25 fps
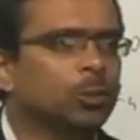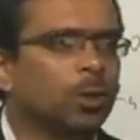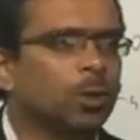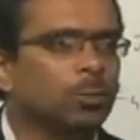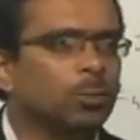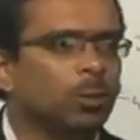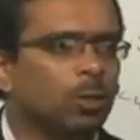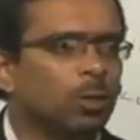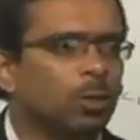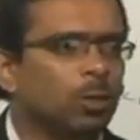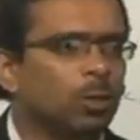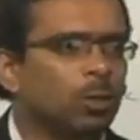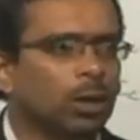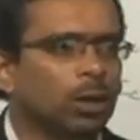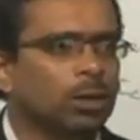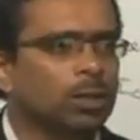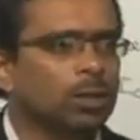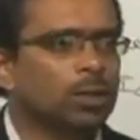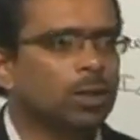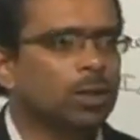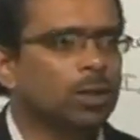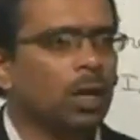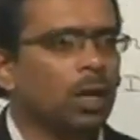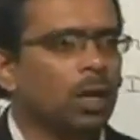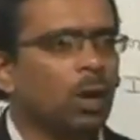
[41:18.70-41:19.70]
Avinash
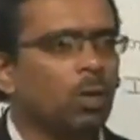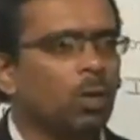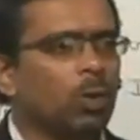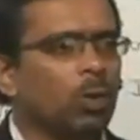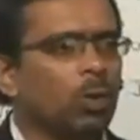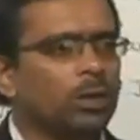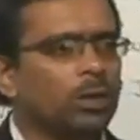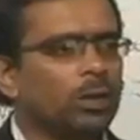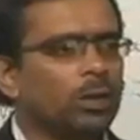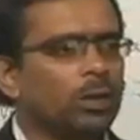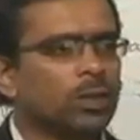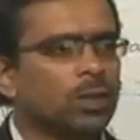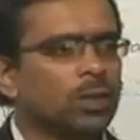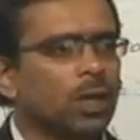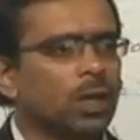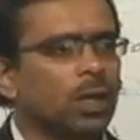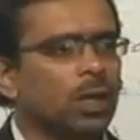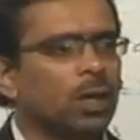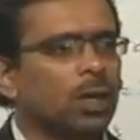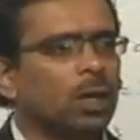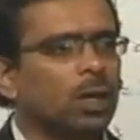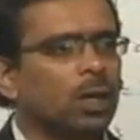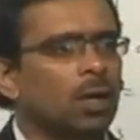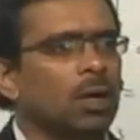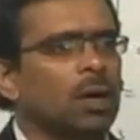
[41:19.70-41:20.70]
from Kota. Sir, how
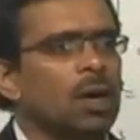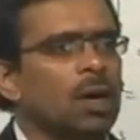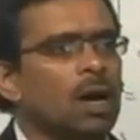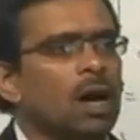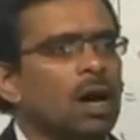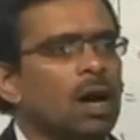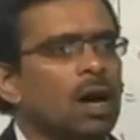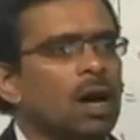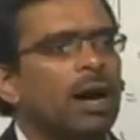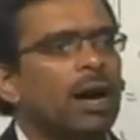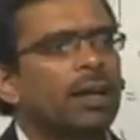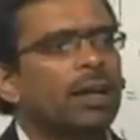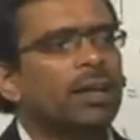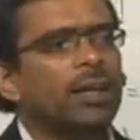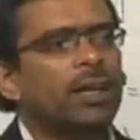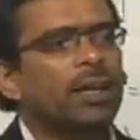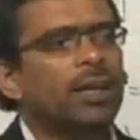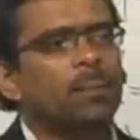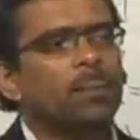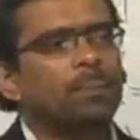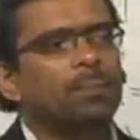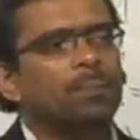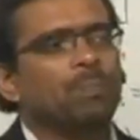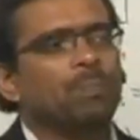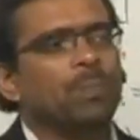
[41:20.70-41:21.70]
does
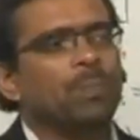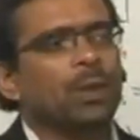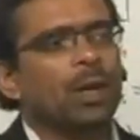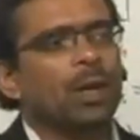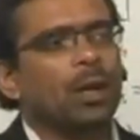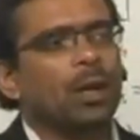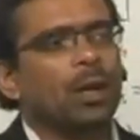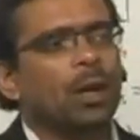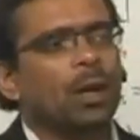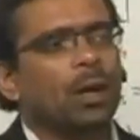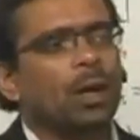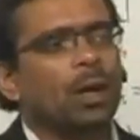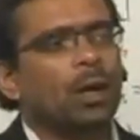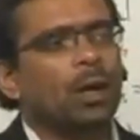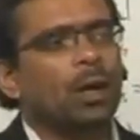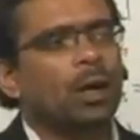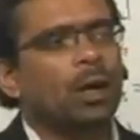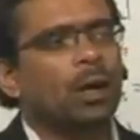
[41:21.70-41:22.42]
RE